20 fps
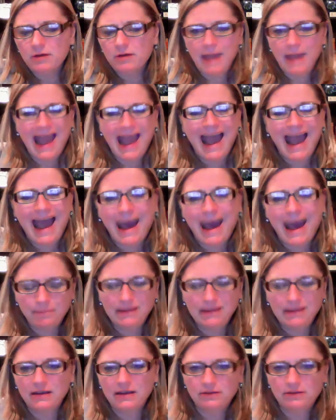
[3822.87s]
I'm
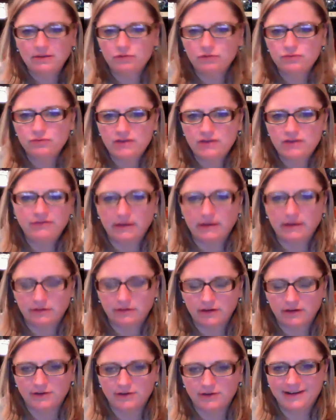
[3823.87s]
happy to refund
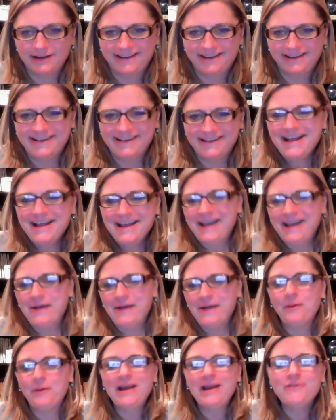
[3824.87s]
you.
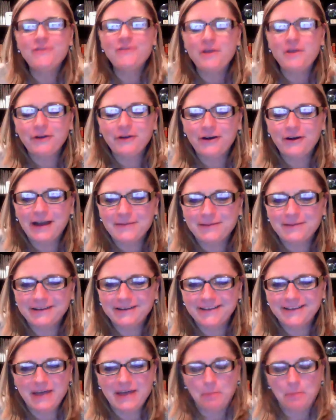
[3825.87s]
When have you ever heard
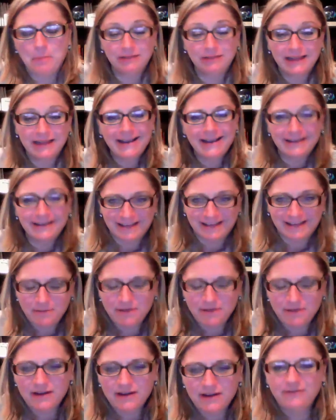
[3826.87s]
anybody say that? Please
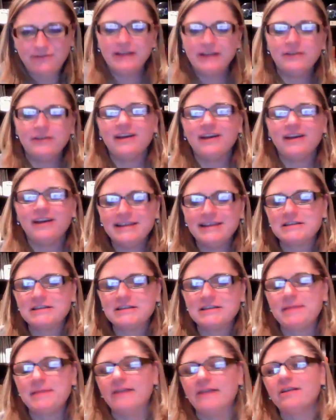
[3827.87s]
let me refund you. I need the
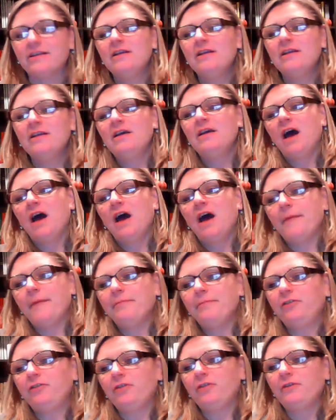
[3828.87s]
space.
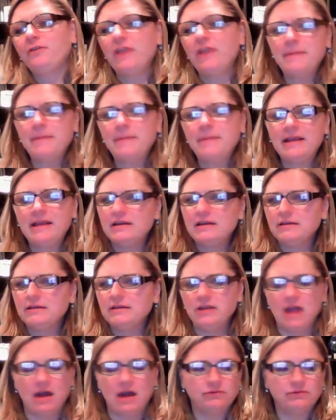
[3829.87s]
So if anybody,
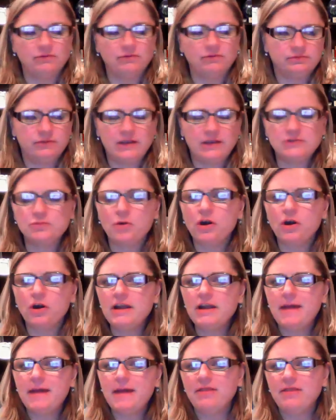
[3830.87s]
you know, is
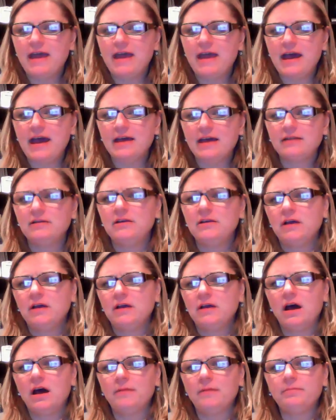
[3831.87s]
worried about that,
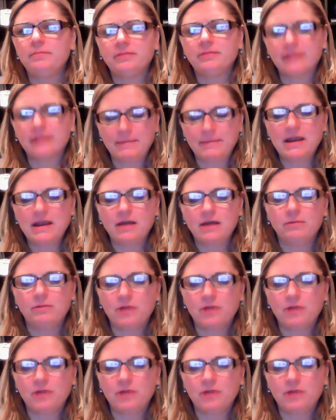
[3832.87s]
let me know.